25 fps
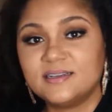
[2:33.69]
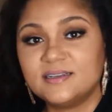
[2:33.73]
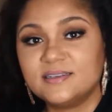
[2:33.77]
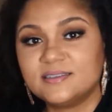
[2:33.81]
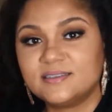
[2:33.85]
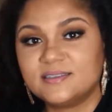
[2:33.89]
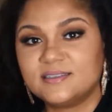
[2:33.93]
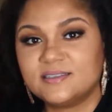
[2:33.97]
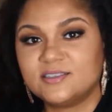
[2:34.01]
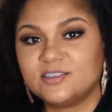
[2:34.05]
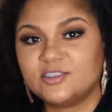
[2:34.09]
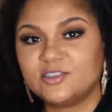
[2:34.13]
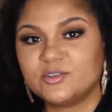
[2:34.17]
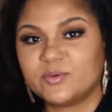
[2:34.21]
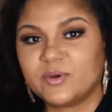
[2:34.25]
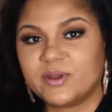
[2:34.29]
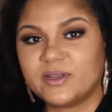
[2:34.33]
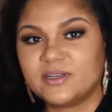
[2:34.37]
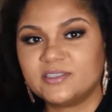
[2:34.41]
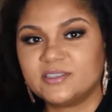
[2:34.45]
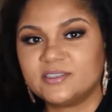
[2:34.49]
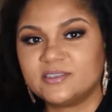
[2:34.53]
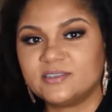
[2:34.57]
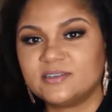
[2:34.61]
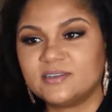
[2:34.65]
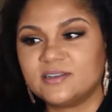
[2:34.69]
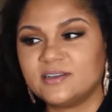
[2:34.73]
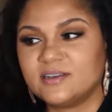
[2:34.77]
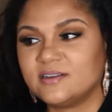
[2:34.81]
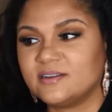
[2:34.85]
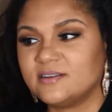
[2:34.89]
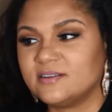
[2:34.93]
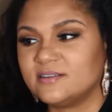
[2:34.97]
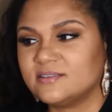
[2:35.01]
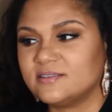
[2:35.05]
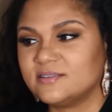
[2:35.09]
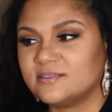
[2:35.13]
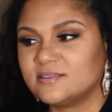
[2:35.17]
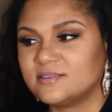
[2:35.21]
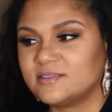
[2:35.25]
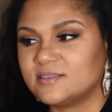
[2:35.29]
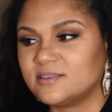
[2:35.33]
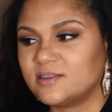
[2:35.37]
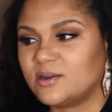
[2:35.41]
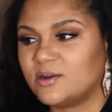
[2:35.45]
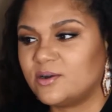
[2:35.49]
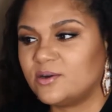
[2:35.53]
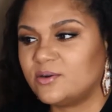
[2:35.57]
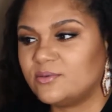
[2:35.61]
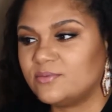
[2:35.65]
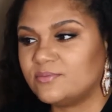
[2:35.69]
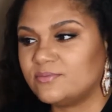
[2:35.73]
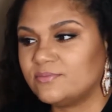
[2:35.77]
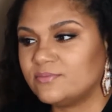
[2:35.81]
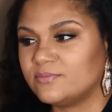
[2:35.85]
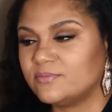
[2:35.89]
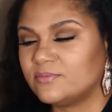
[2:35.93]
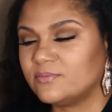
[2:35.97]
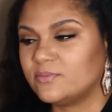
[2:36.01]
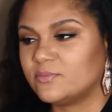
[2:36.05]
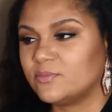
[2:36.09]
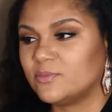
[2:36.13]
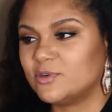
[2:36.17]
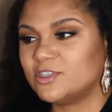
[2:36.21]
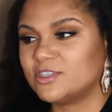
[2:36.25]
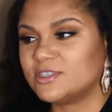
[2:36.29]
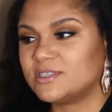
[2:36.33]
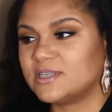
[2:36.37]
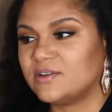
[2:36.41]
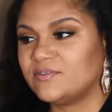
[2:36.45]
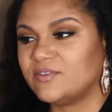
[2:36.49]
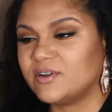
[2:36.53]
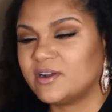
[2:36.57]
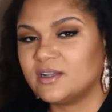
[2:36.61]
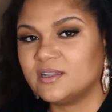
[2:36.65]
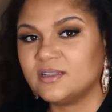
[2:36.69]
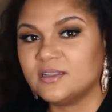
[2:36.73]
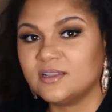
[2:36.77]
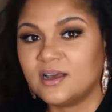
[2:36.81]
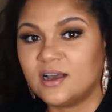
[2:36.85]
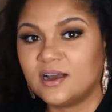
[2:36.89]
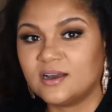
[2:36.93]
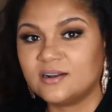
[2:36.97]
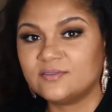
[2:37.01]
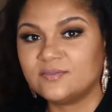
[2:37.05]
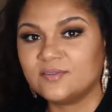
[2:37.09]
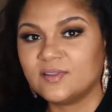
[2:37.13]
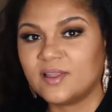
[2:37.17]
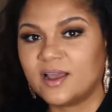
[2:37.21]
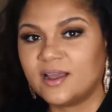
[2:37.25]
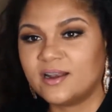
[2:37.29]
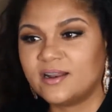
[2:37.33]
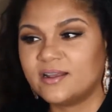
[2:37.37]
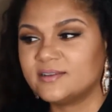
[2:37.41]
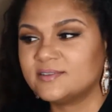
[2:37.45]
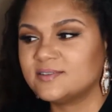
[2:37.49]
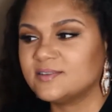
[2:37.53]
situation here, so we just have like a lot of lighting.